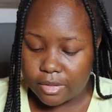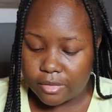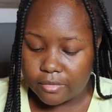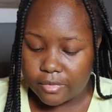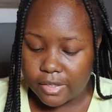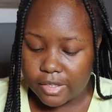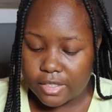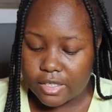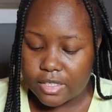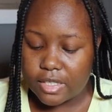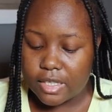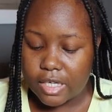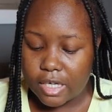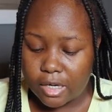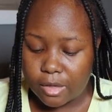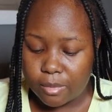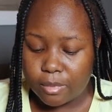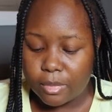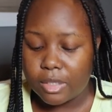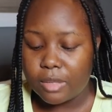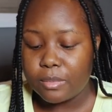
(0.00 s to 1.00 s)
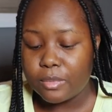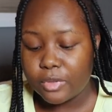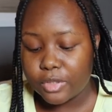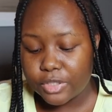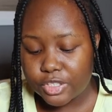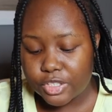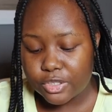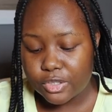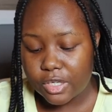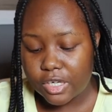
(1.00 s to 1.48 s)
Advanced Therapy
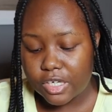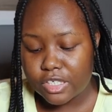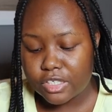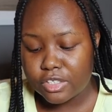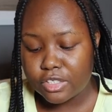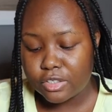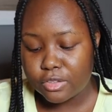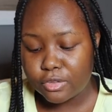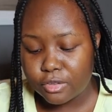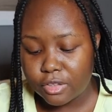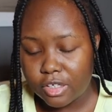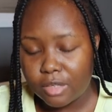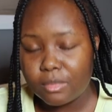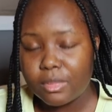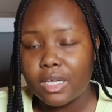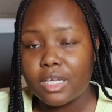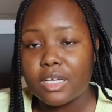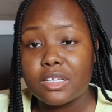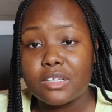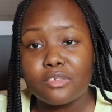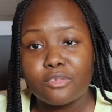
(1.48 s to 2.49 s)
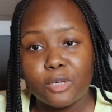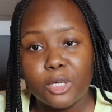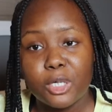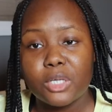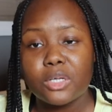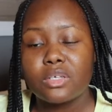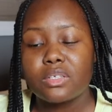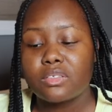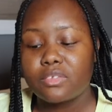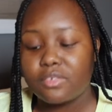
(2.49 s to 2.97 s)
Moisturizing Cream that is
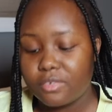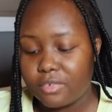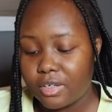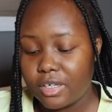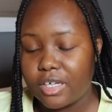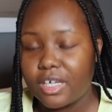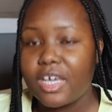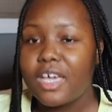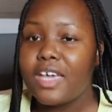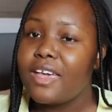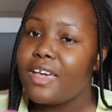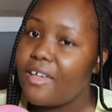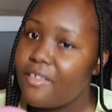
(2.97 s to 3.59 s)
fragrance-free.